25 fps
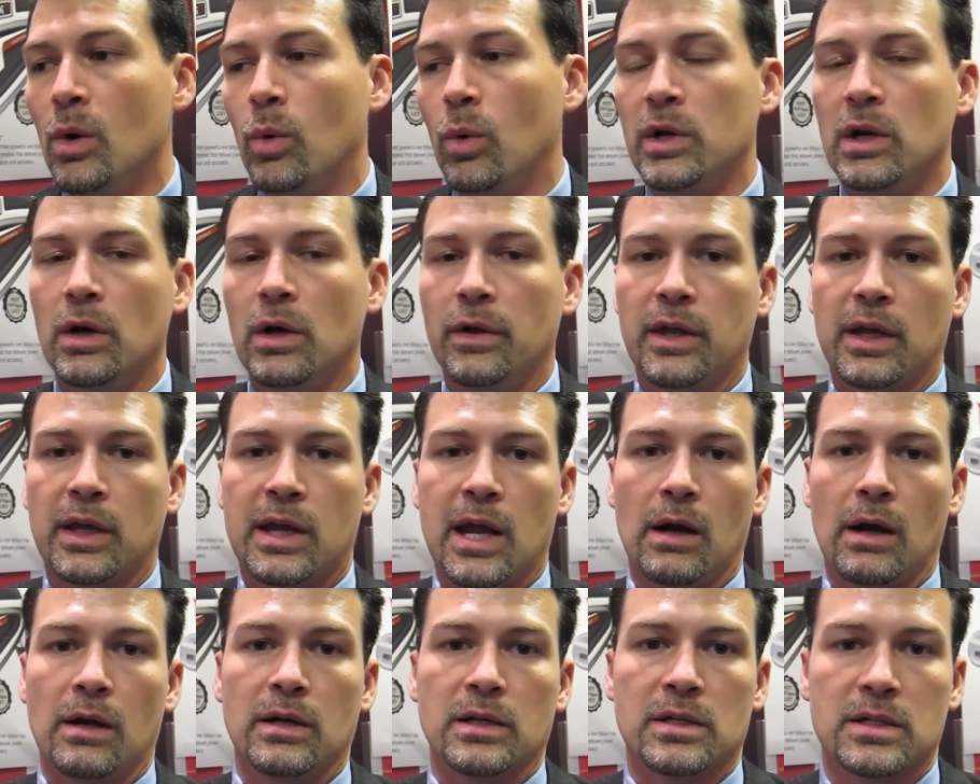We know
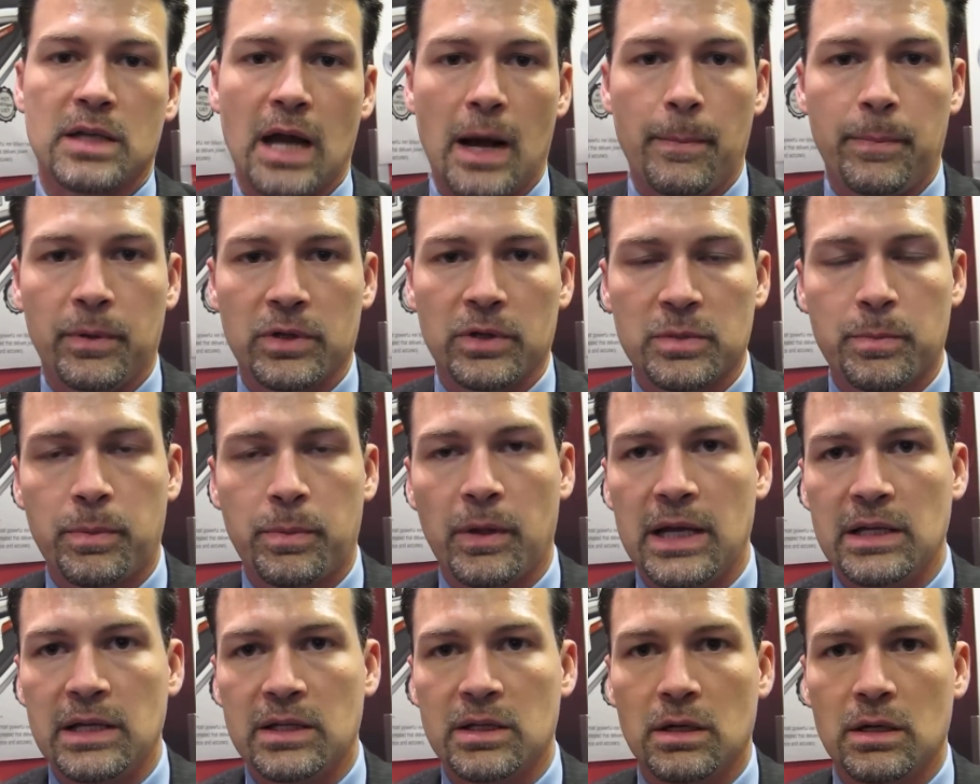that Karen Stepples
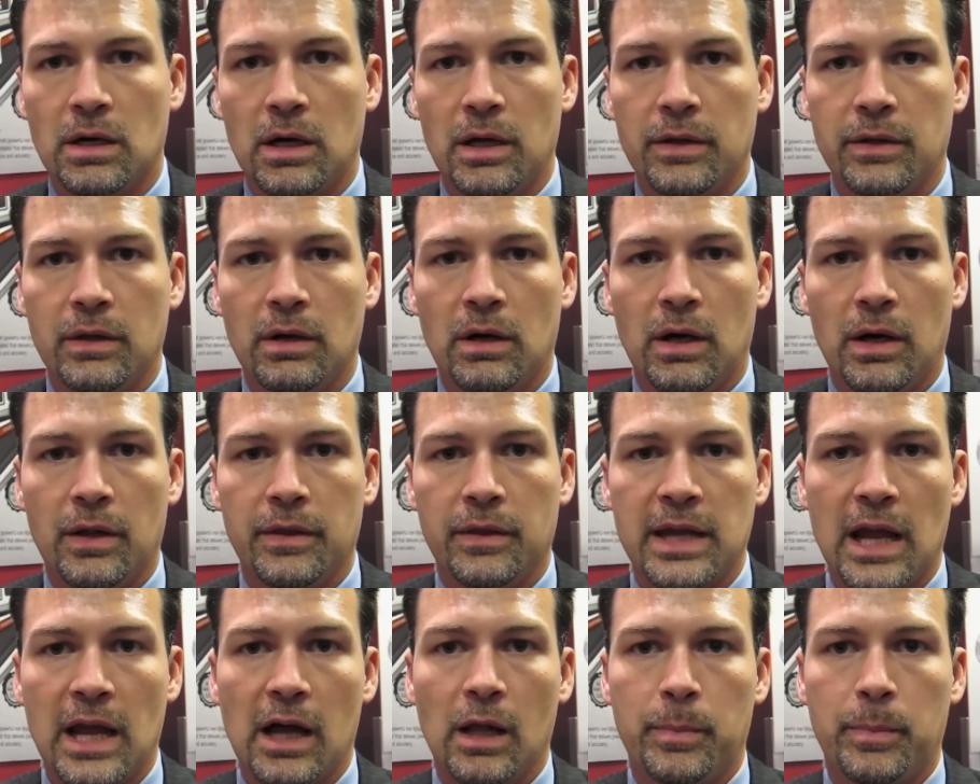plays it
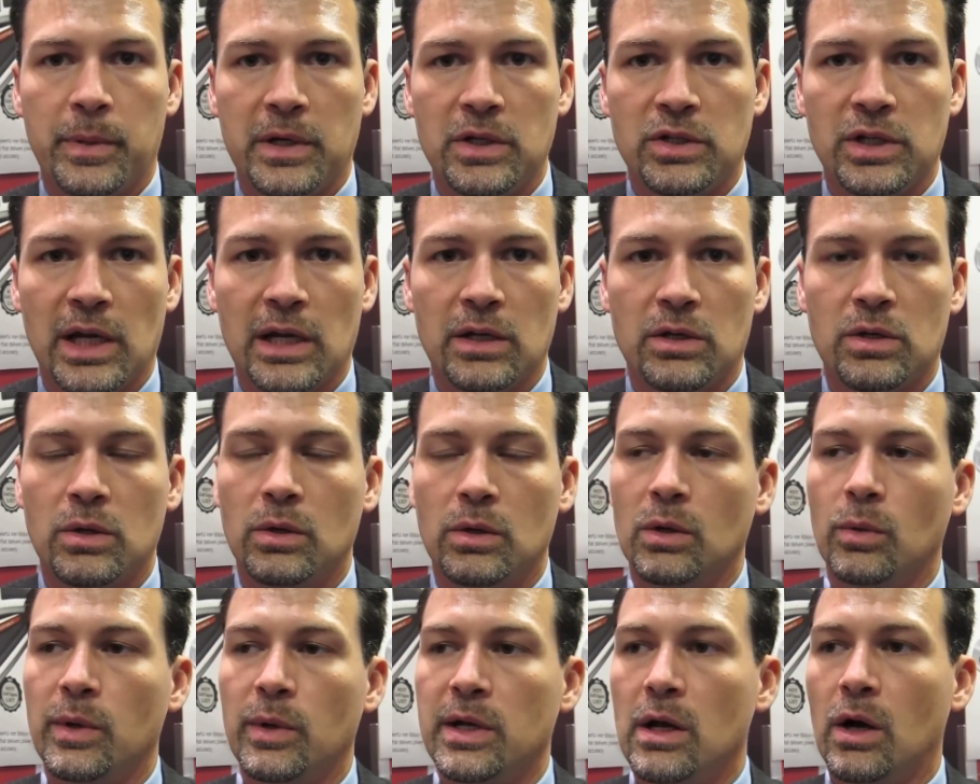on the LPGA Tour.